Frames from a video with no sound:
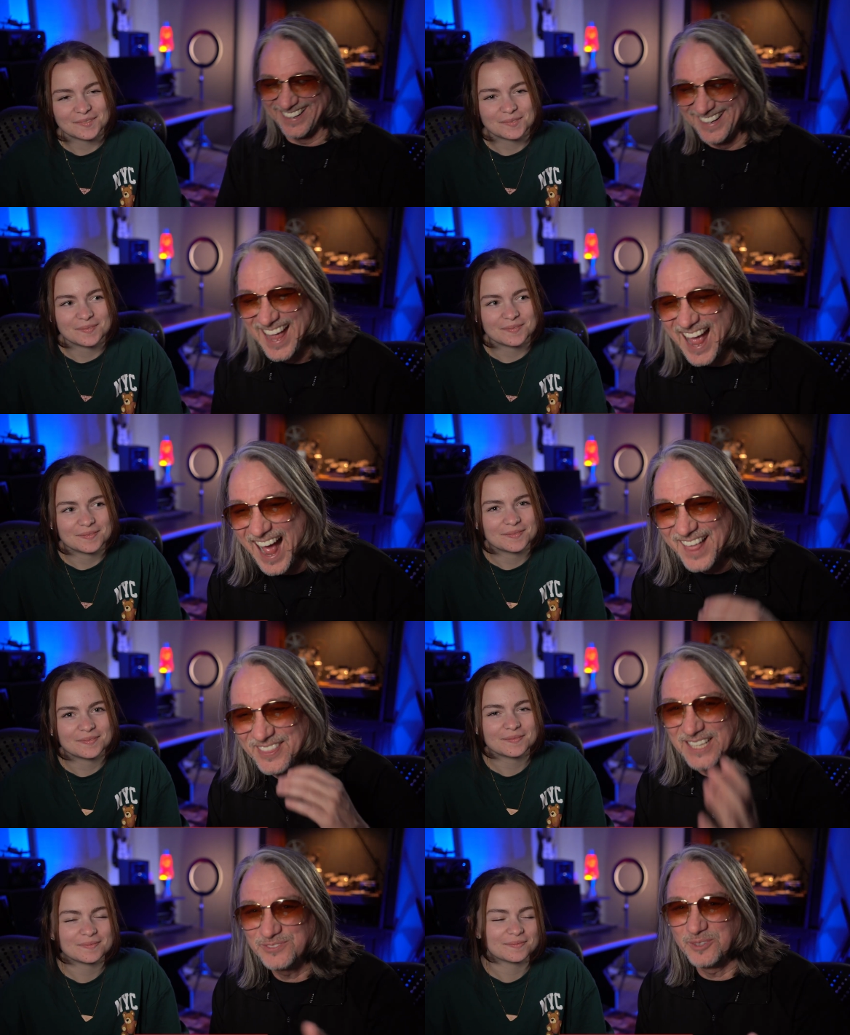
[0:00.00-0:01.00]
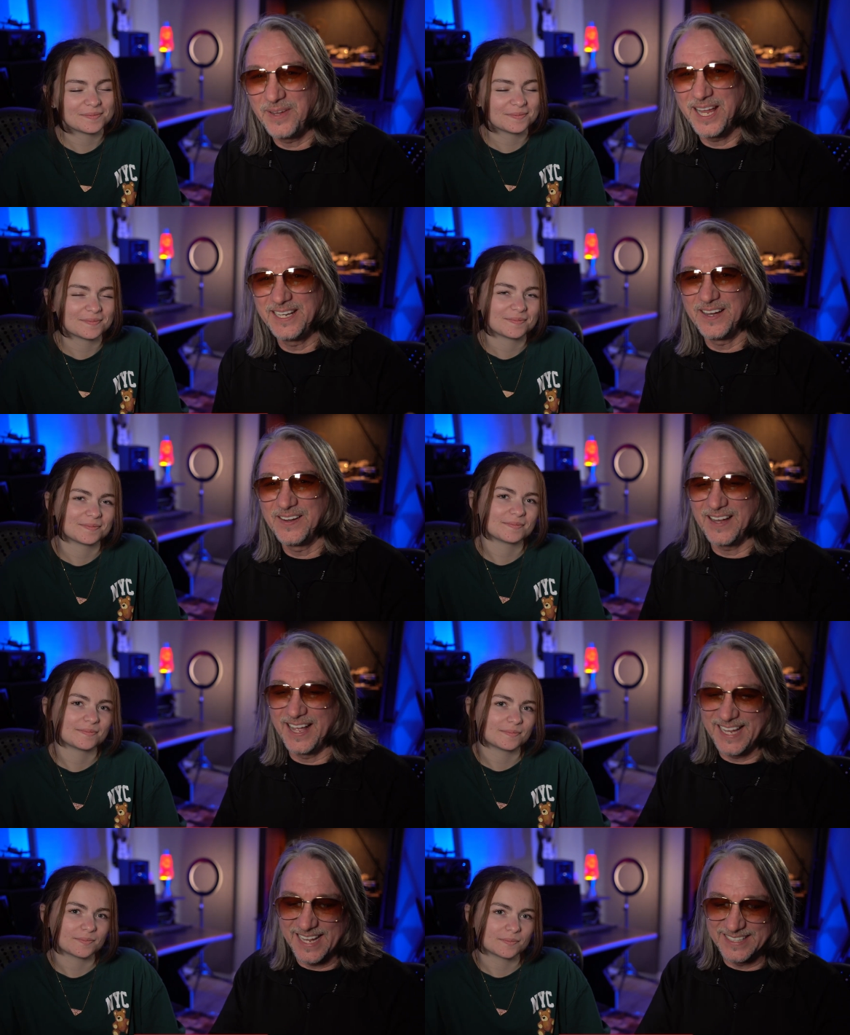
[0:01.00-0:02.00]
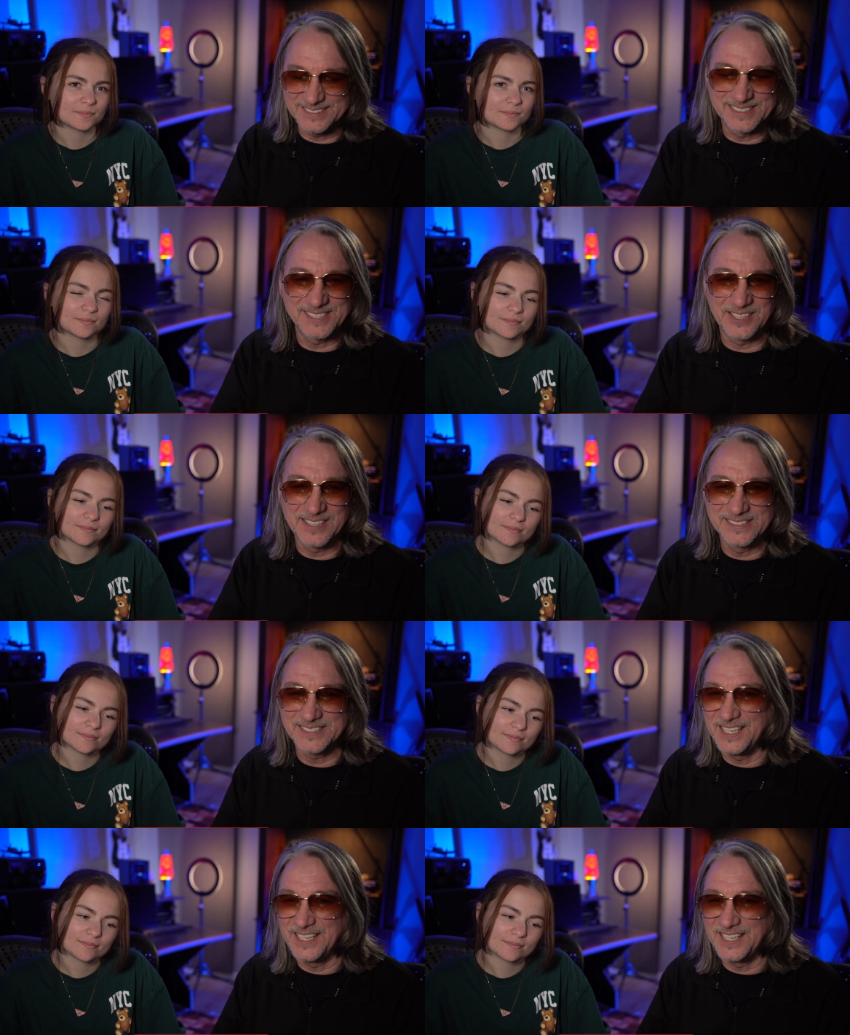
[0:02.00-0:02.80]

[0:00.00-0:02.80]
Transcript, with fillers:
Speaker 1: Thanks for being here. Again, this is a series